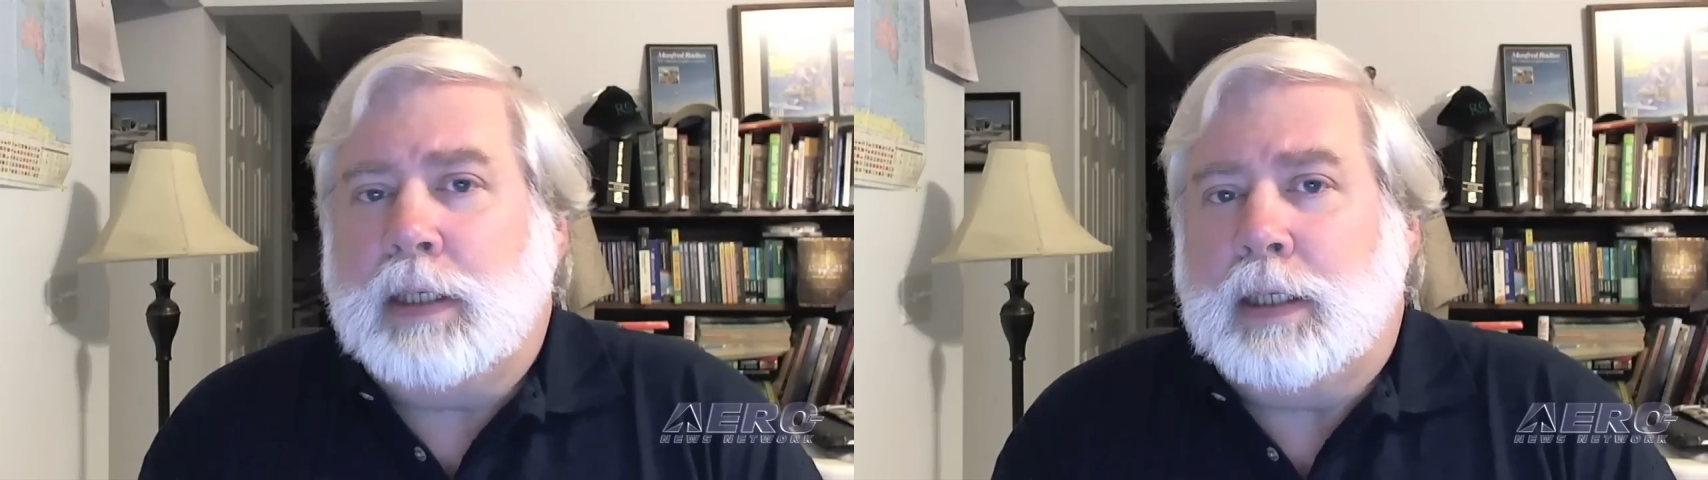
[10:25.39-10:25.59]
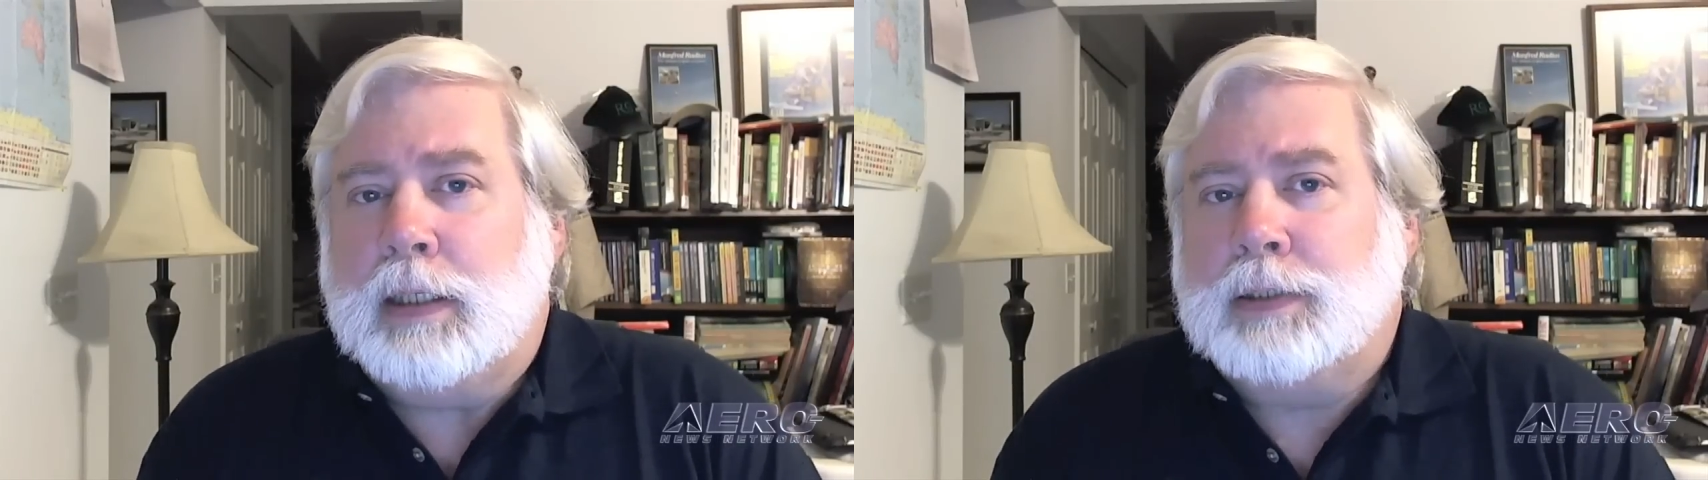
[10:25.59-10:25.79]

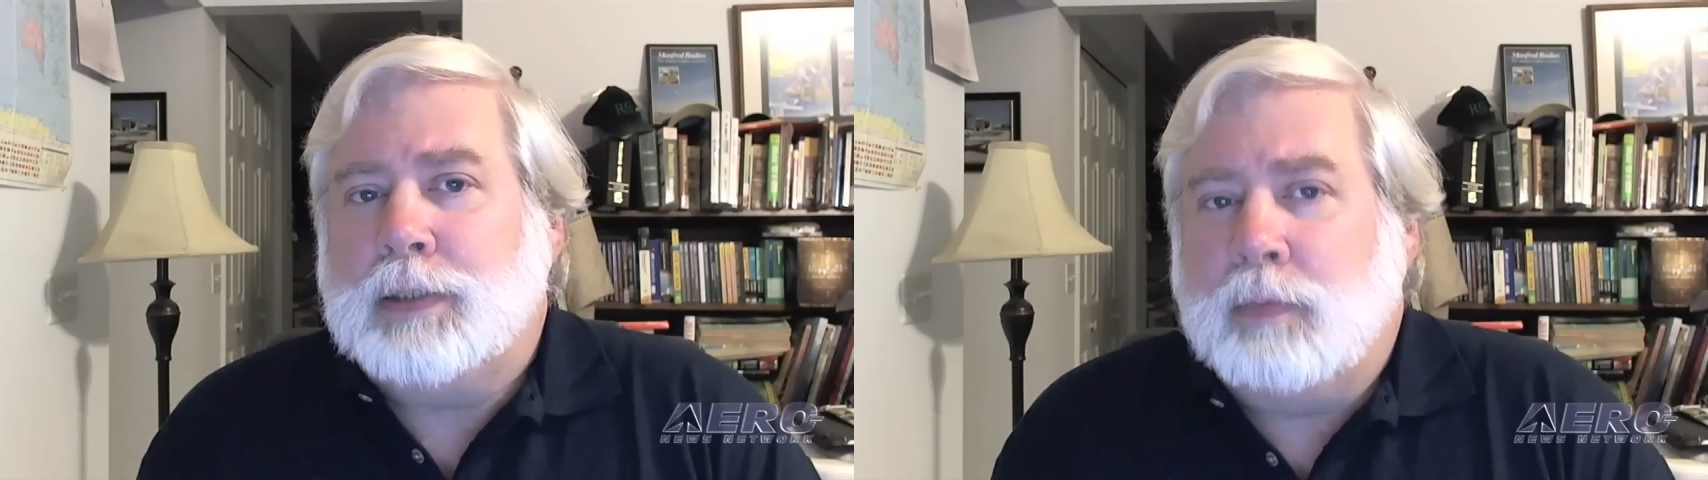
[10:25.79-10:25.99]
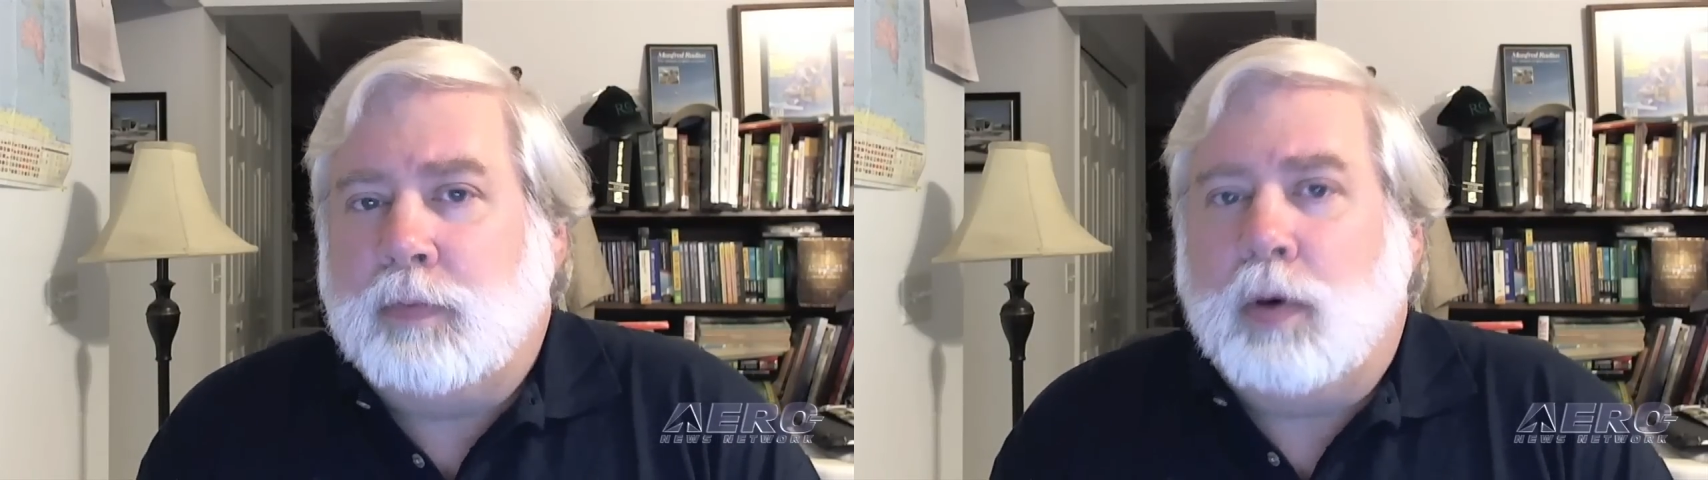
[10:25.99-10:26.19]
uh,
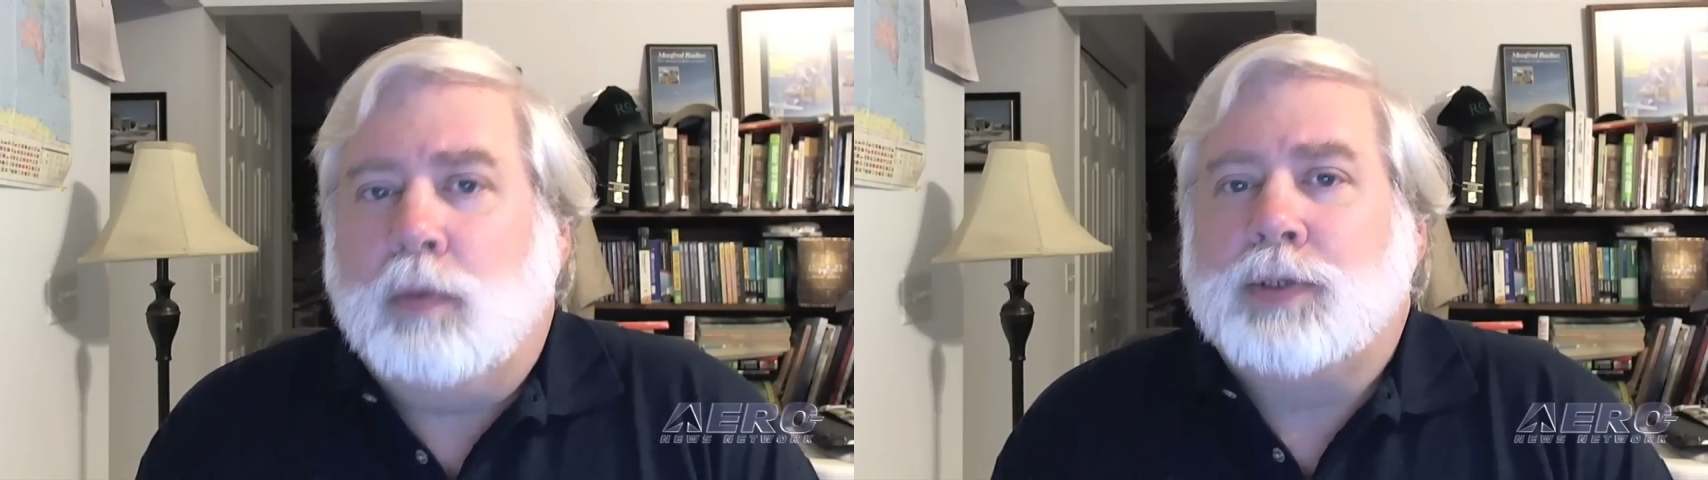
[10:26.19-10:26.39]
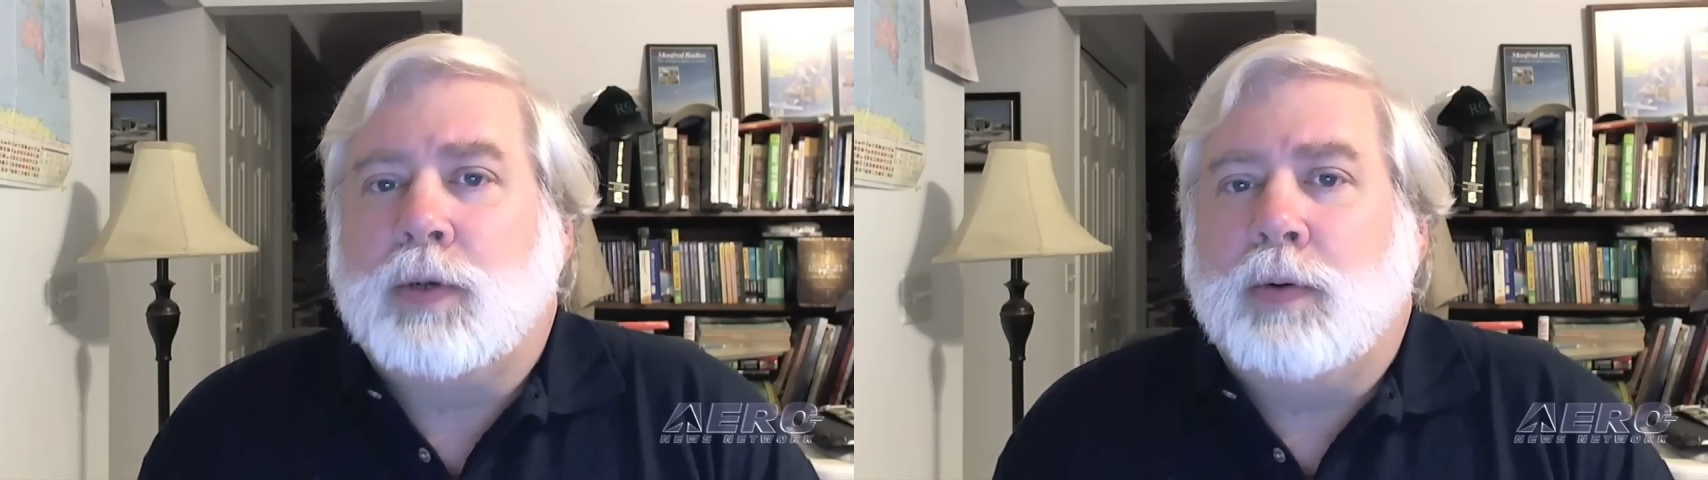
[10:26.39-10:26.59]
some of
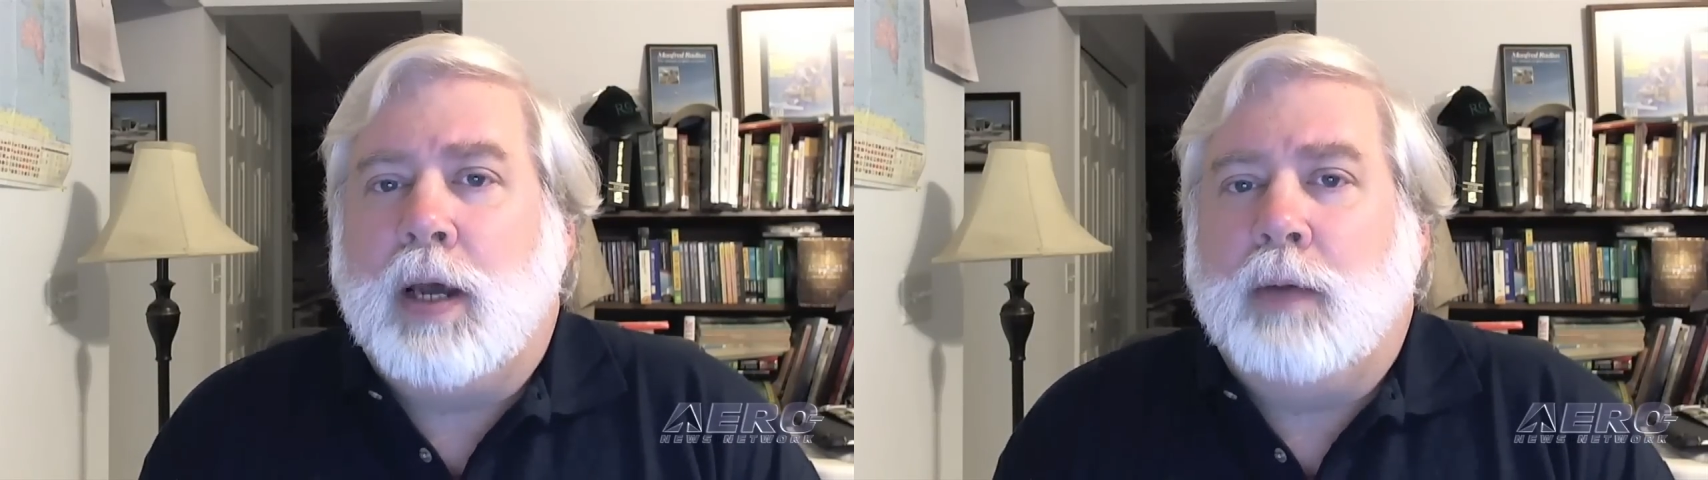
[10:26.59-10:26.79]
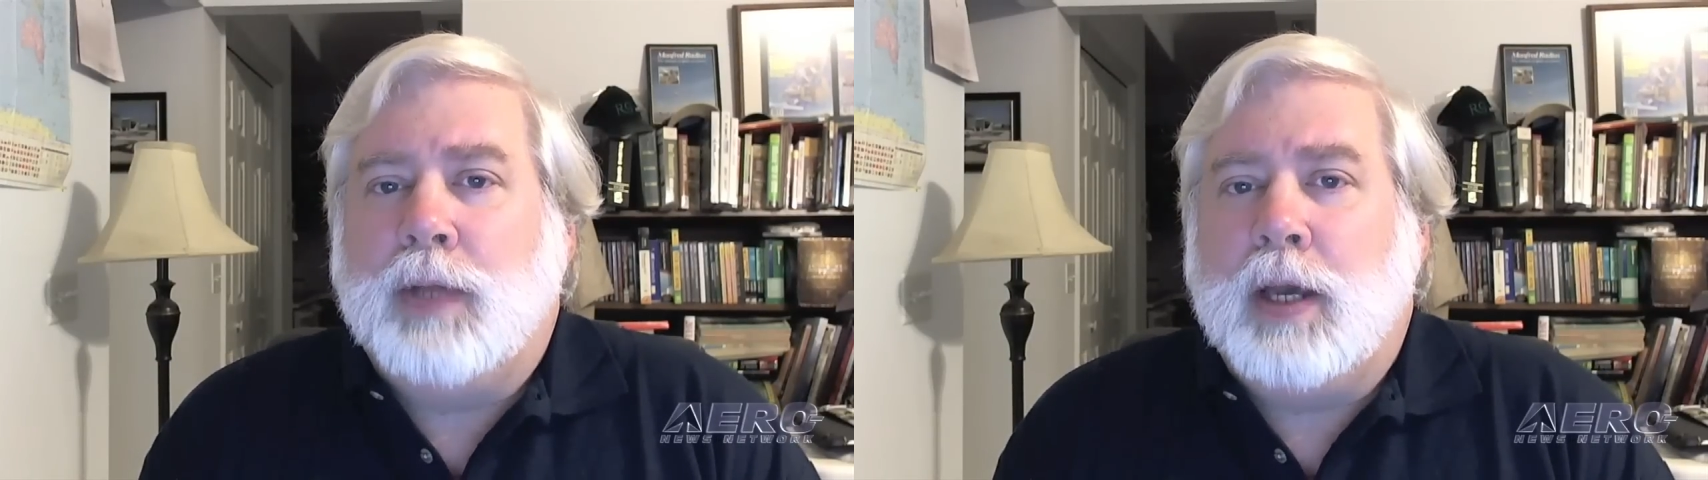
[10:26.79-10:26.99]
what was going
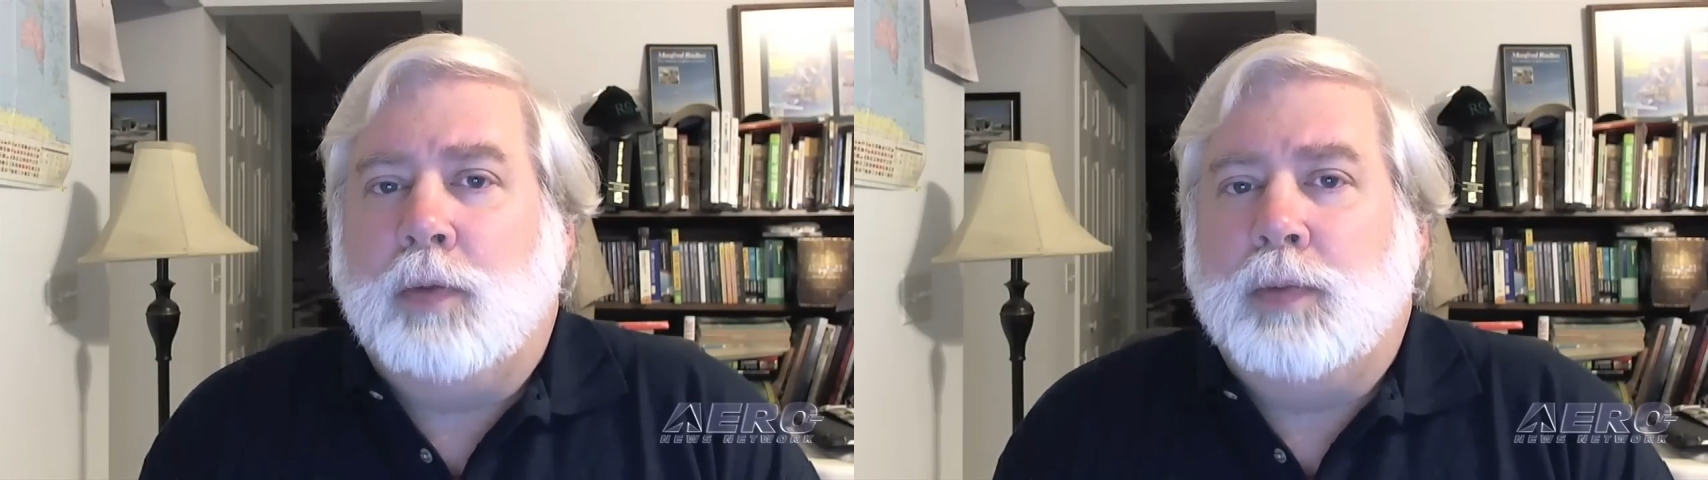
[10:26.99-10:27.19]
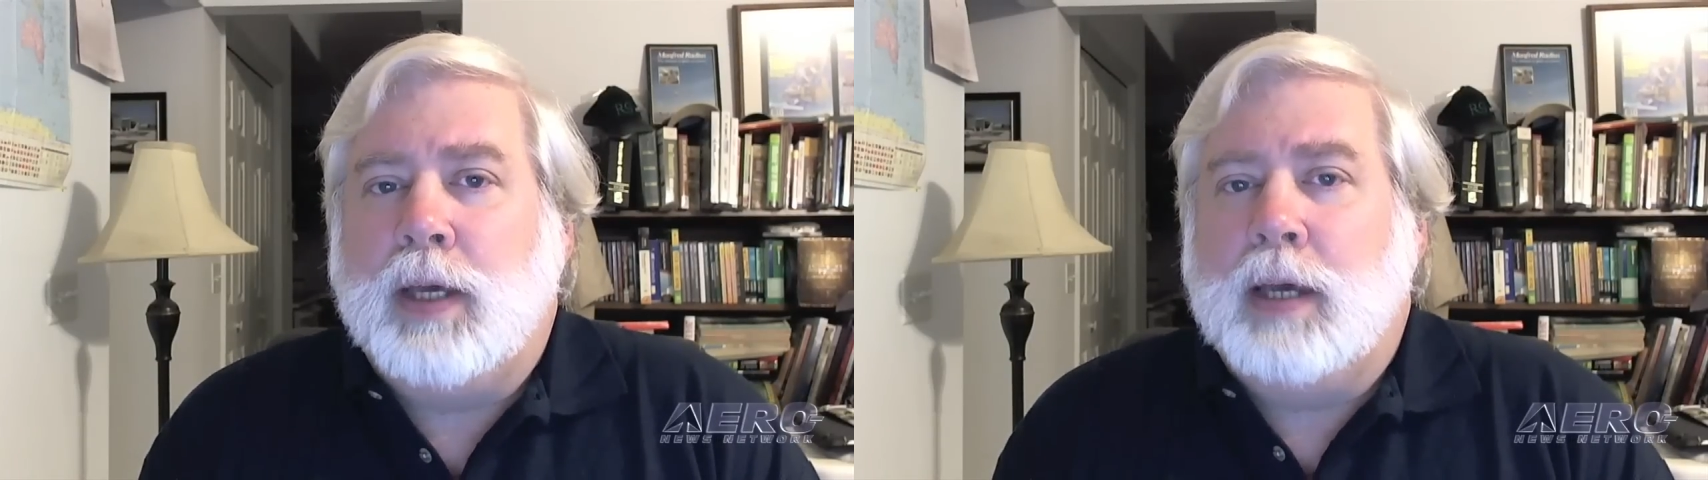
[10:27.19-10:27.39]
on with A
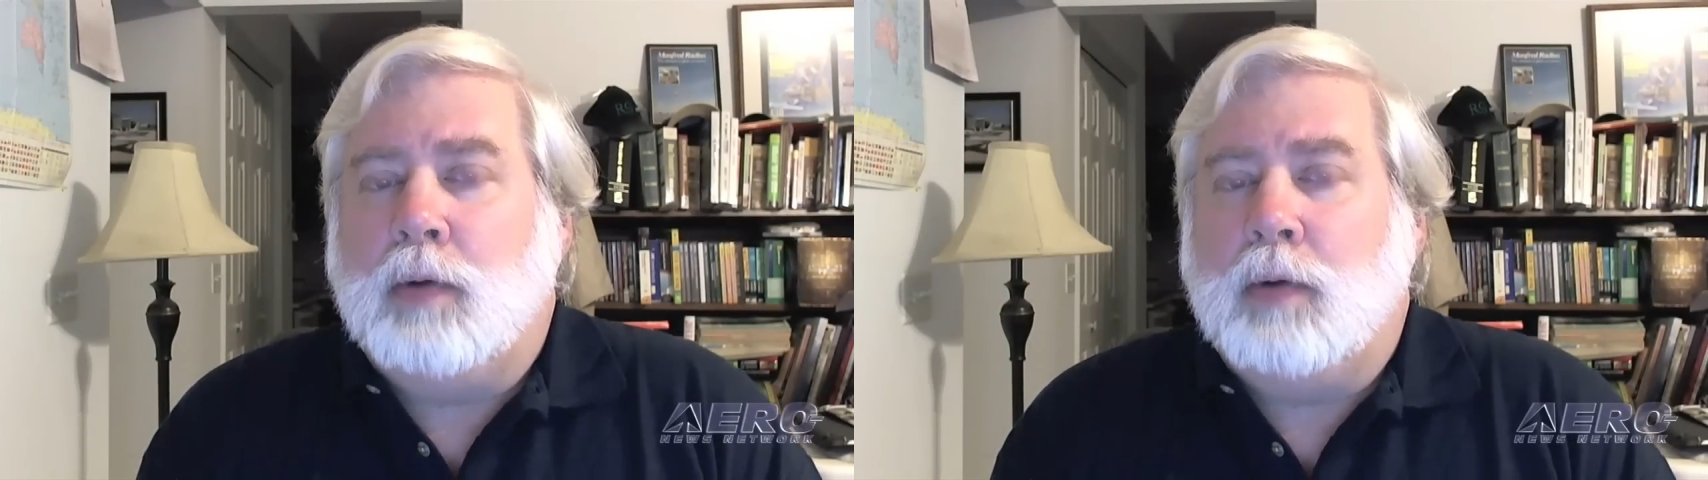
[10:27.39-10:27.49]
O P A,